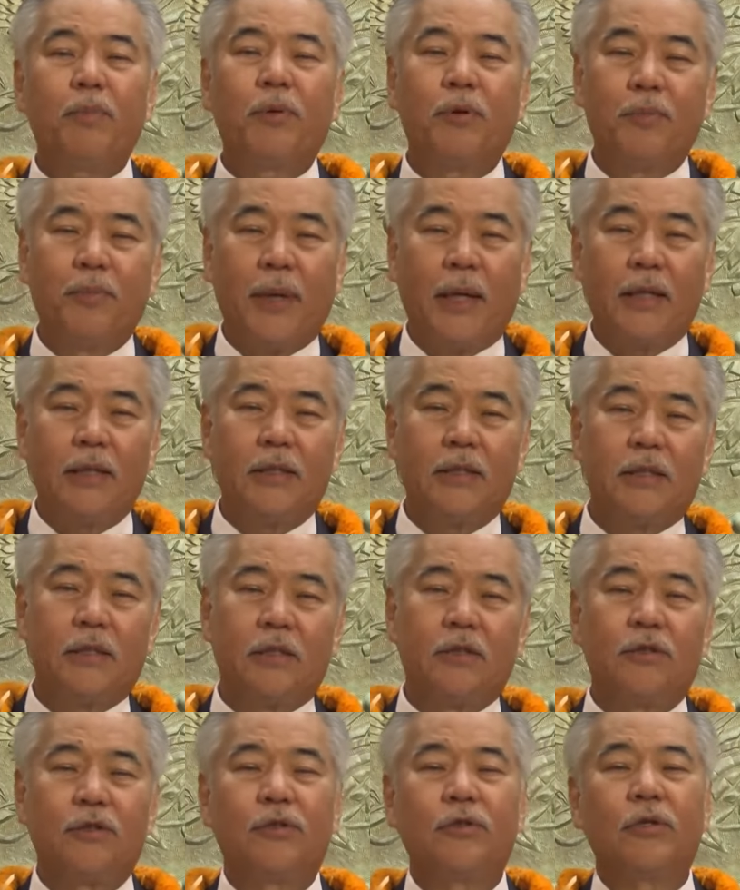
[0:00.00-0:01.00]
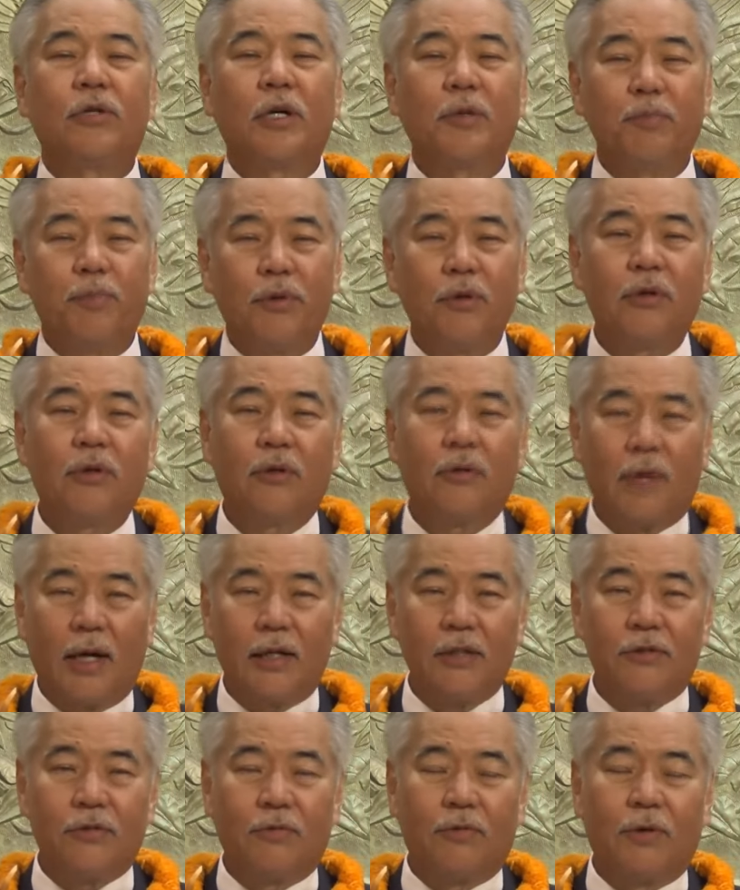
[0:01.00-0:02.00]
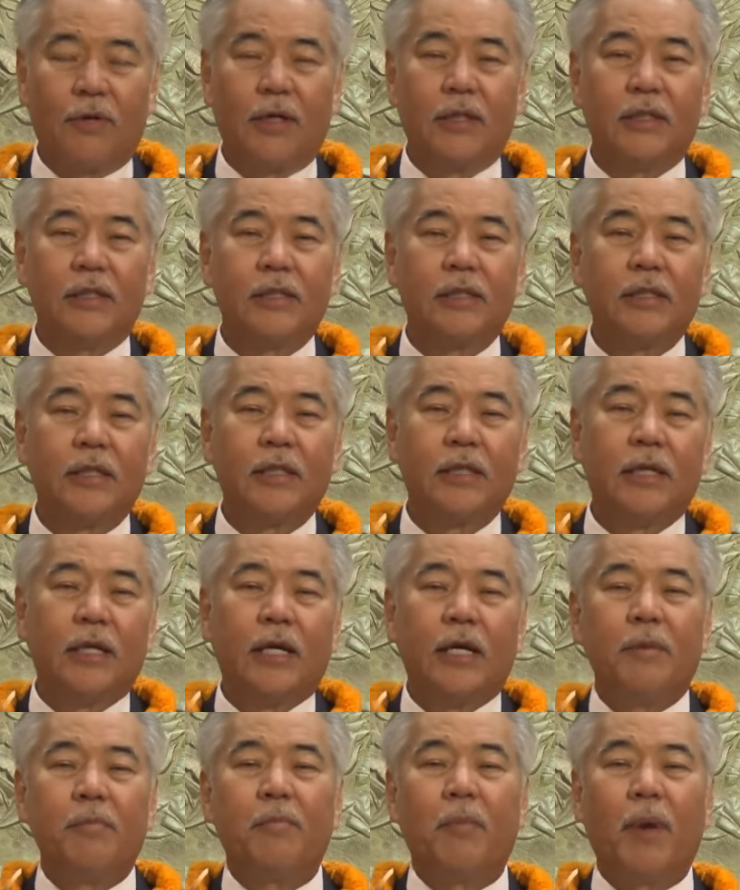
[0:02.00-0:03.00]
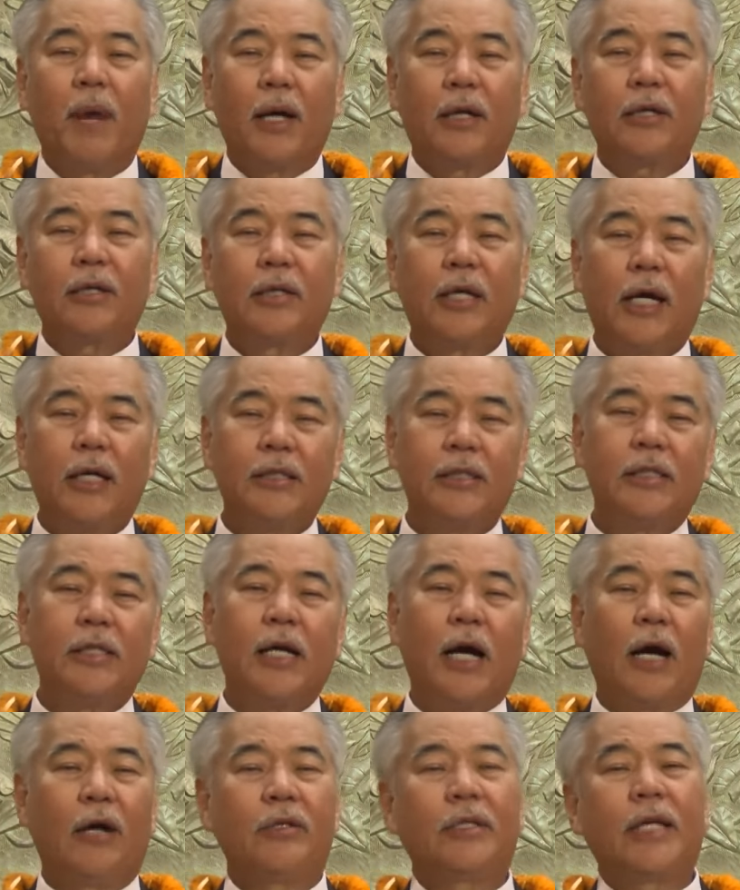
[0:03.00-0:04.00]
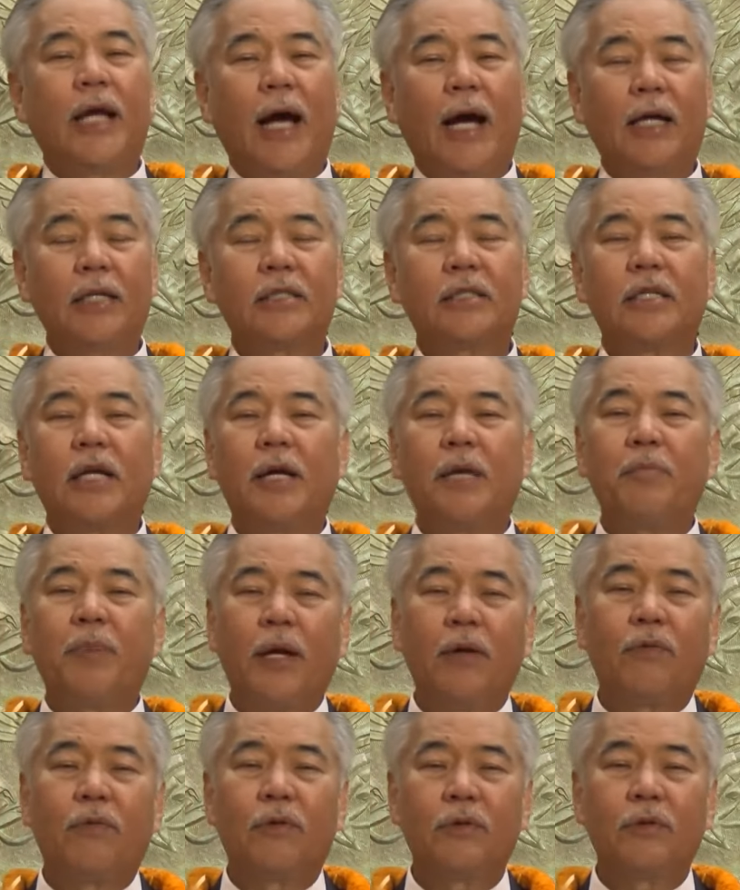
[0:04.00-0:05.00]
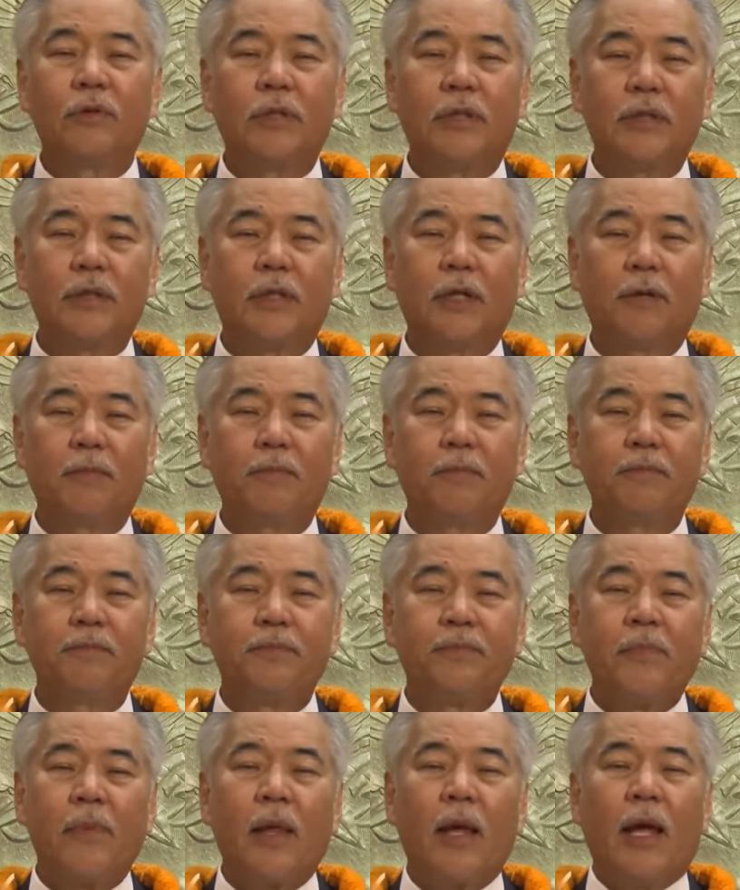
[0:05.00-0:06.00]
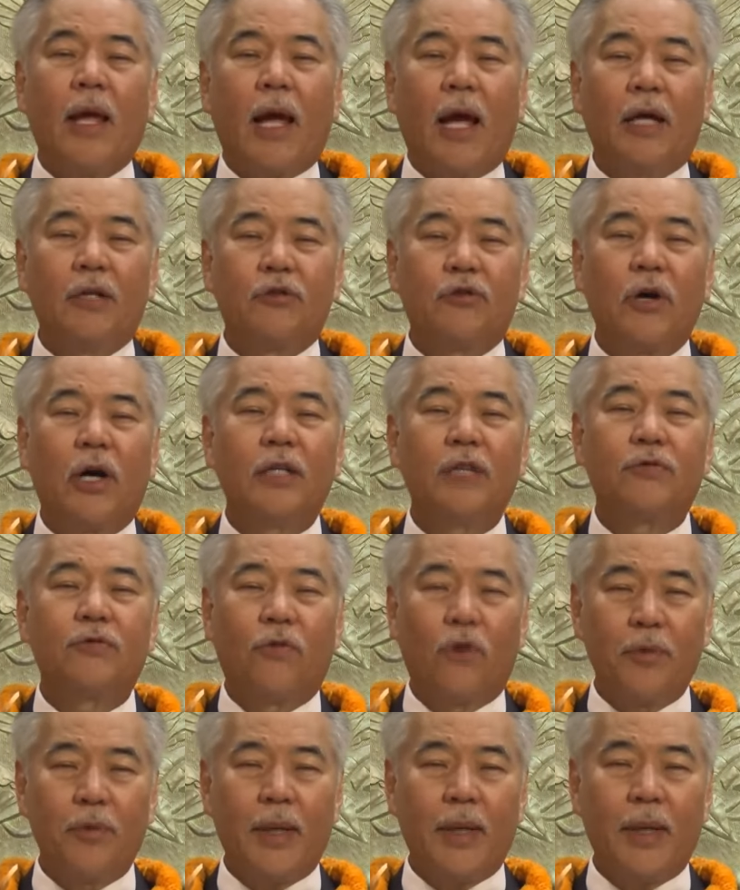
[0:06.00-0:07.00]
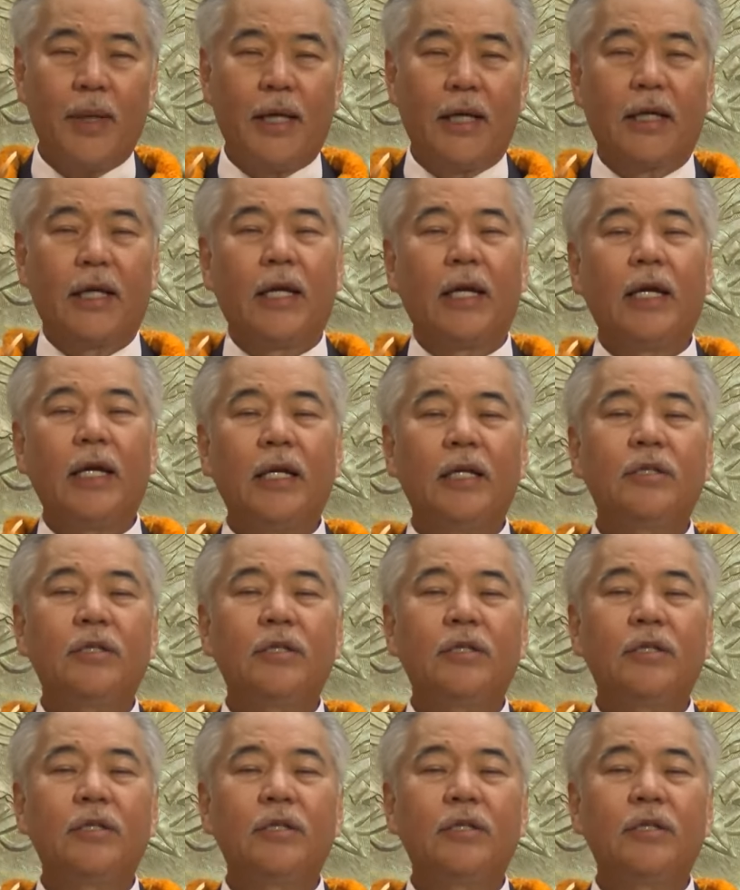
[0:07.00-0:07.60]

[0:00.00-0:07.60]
paper-based to computerized ones, modernizing our tax and payroll system, and transforming